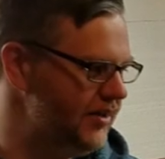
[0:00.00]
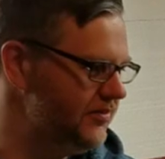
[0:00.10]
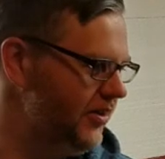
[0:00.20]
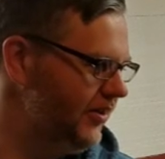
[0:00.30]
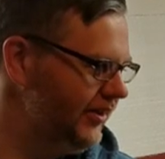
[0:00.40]
I've
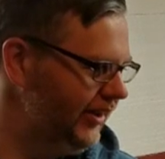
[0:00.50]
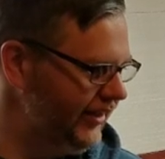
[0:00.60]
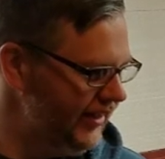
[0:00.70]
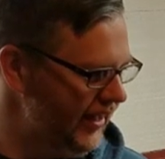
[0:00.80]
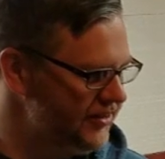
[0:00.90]
got
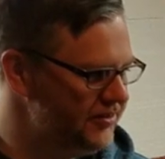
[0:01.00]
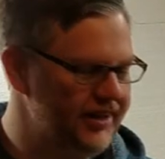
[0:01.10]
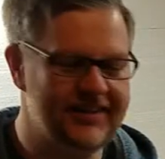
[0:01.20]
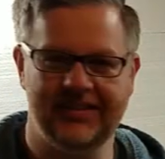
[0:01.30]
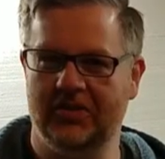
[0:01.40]
clean
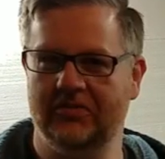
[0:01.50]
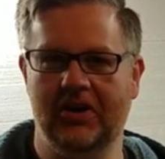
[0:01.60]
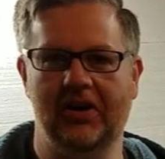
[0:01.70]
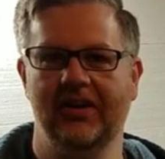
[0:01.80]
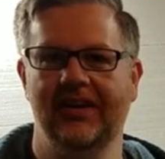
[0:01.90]
electrics. I've
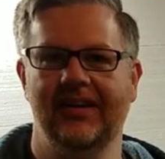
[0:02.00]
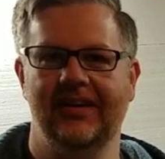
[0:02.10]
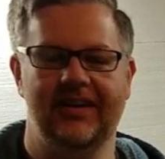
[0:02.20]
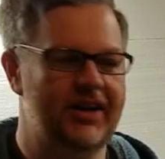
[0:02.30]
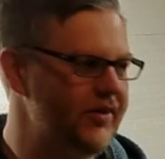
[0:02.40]
got
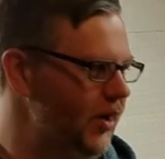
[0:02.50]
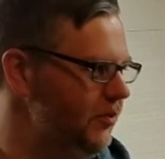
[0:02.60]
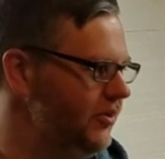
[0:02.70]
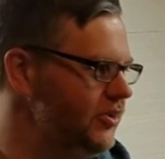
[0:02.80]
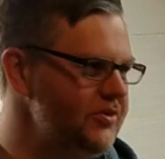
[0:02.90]
a
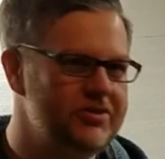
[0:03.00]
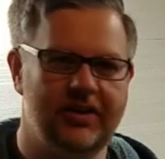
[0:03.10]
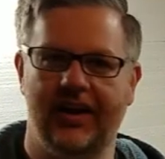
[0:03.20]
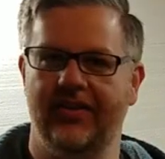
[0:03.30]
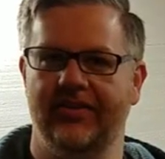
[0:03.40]
couple of new
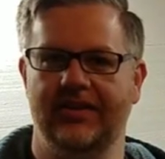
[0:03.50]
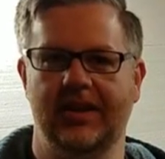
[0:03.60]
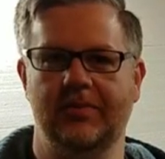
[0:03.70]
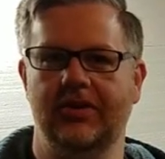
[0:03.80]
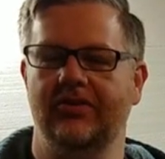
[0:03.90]
trans, the
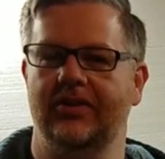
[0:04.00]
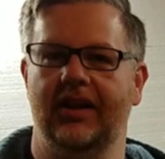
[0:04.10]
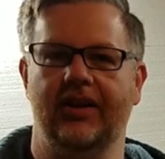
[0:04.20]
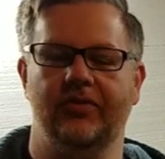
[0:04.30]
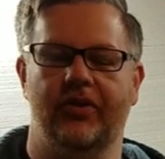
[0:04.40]
DMUs, the
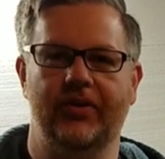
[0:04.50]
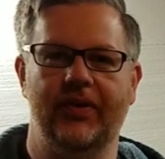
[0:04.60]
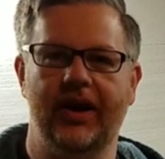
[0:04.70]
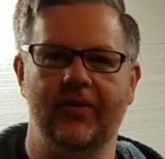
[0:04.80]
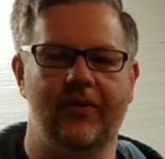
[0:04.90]
Class
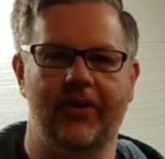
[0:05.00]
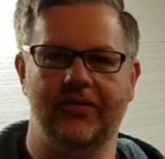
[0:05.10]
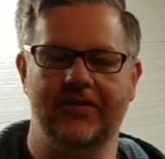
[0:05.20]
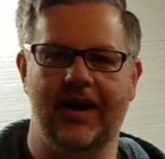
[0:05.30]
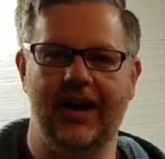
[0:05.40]
108 and
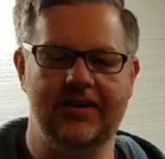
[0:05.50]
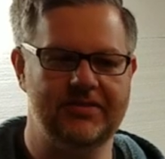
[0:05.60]
105.